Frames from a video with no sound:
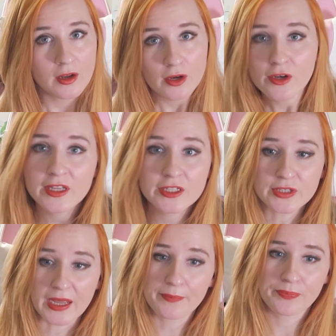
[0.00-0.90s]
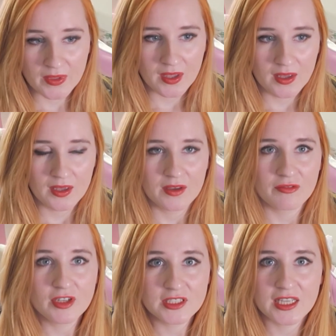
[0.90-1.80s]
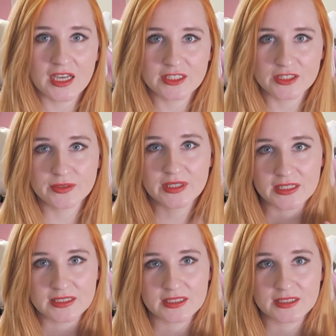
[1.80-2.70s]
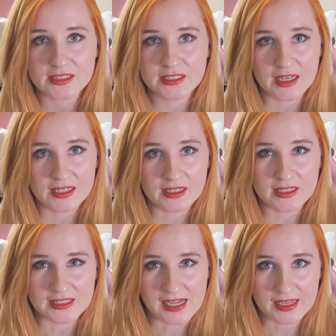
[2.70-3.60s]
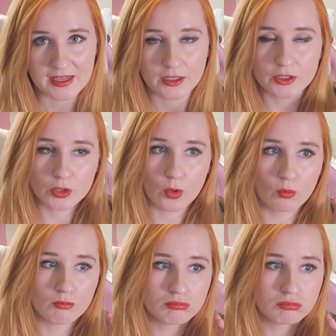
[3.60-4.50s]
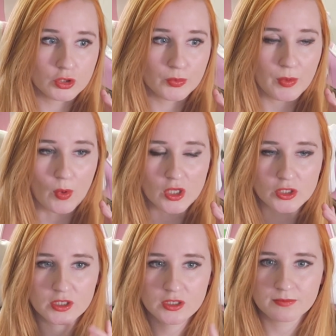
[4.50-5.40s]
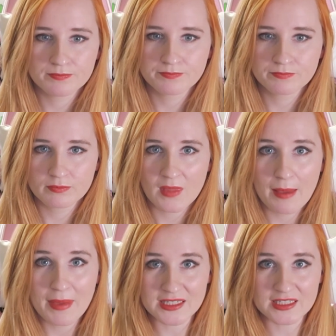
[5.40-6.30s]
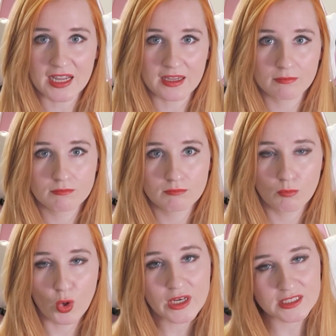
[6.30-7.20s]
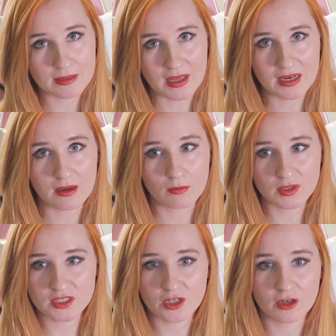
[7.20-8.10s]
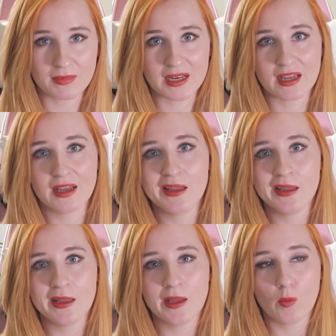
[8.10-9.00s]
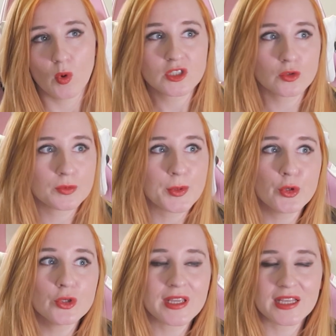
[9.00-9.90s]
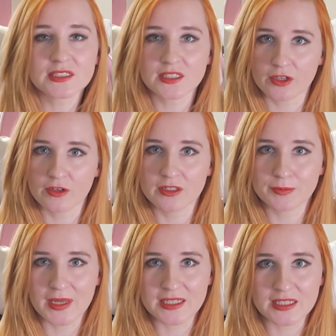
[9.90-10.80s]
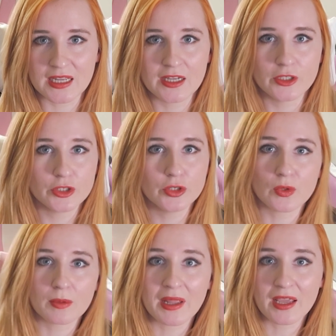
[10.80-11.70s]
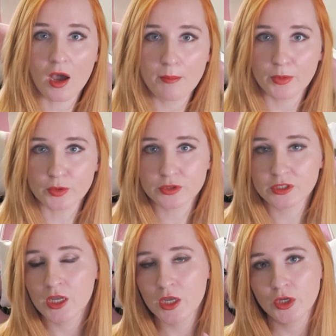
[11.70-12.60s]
Learning a new deck. First thing I do is decide on a deck. So do we want a meta deck? What is the meta? What is the current meta? What's going to be good against the current meta? Do you want to play combos?